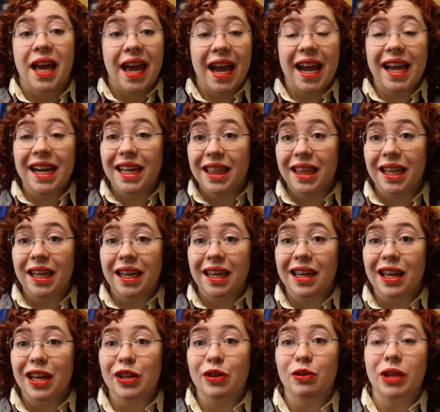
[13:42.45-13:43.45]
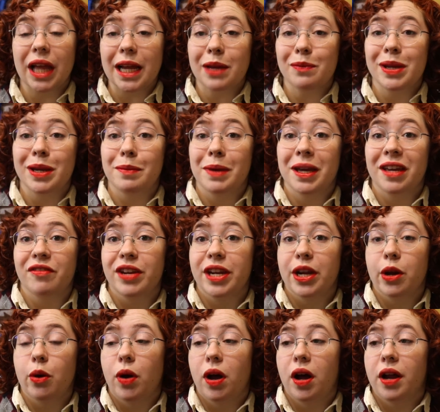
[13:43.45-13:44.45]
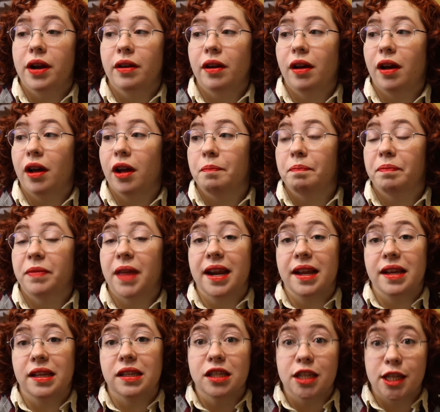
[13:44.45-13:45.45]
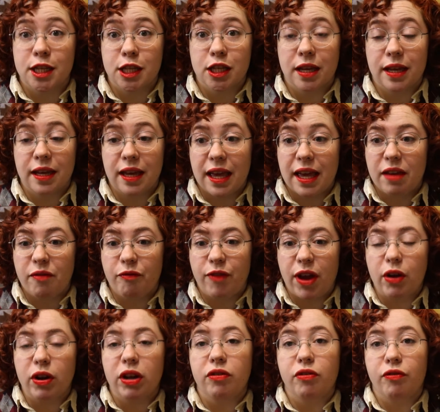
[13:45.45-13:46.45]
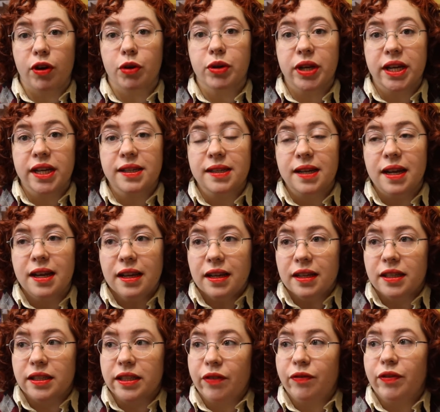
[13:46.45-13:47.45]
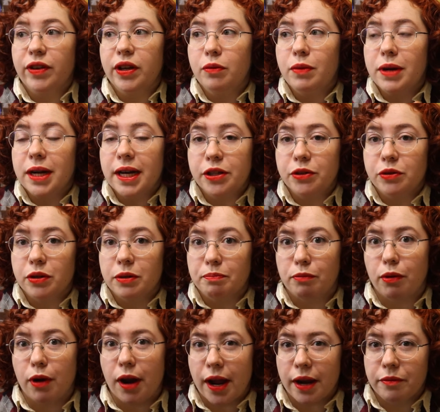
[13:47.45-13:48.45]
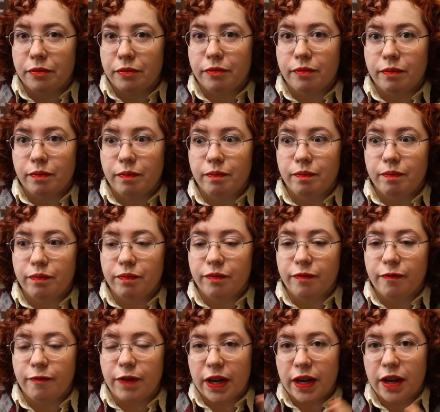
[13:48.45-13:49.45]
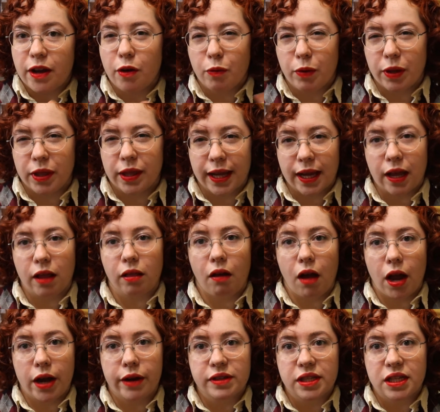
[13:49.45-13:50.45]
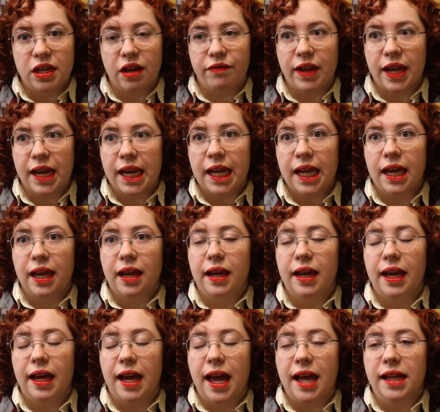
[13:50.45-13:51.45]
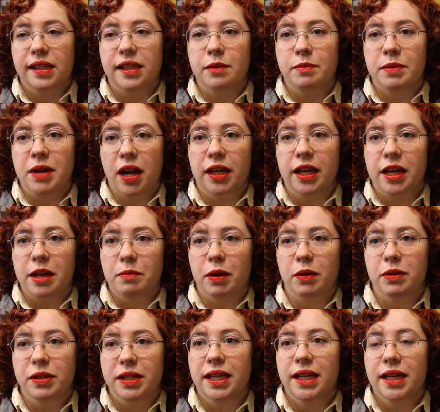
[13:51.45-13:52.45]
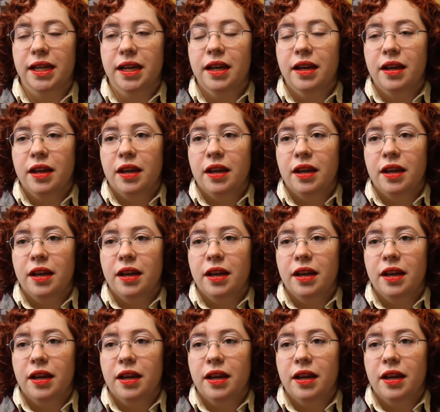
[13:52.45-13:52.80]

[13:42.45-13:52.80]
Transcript: anything you'd like me to make a video on that is very focused, because I feel when I do a broad video with like a lot of stuff in it, it ends up not getting posted